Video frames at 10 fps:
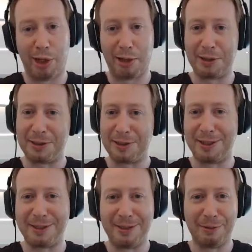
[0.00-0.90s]
parallels,
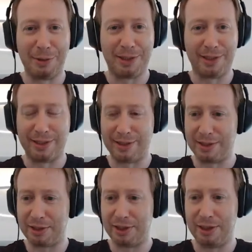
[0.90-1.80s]
I guess, that we
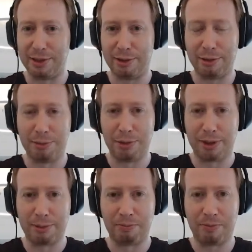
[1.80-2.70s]
can see
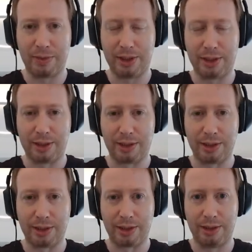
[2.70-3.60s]
to
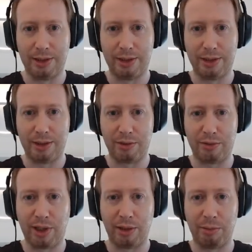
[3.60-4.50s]

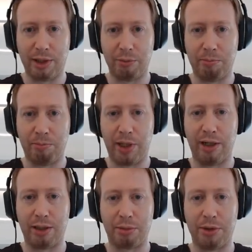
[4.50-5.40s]
think about
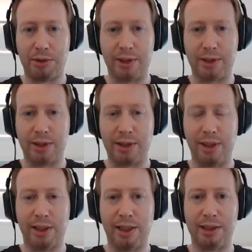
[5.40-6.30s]
parallel processing
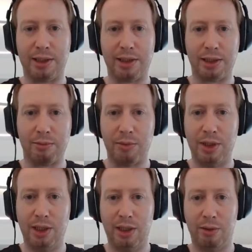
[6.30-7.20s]
as
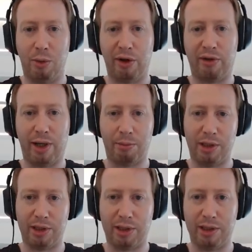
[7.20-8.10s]
what is happening
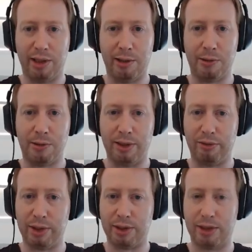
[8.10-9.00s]
in a DAO if
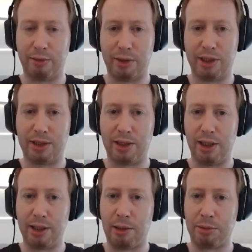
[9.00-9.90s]
it's when it's
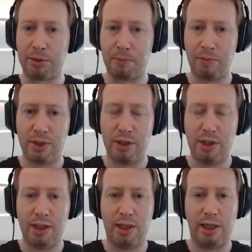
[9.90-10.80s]
scaling up.
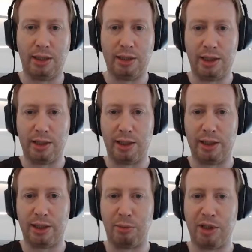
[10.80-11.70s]
And then, as
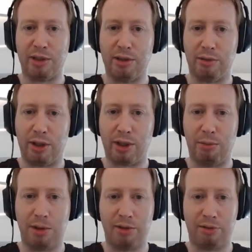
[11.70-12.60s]
I mentioned, there are a
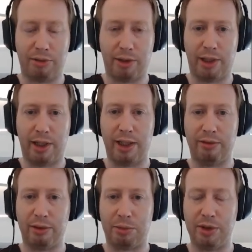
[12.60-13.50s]
couple of
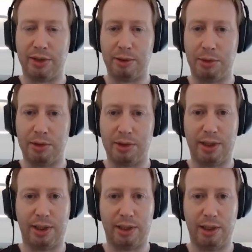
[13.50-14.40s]
high-level principles that
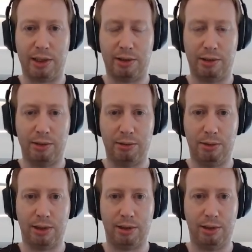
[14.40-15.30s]
I'd like
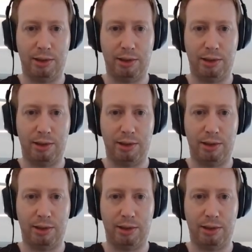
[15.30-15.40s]
to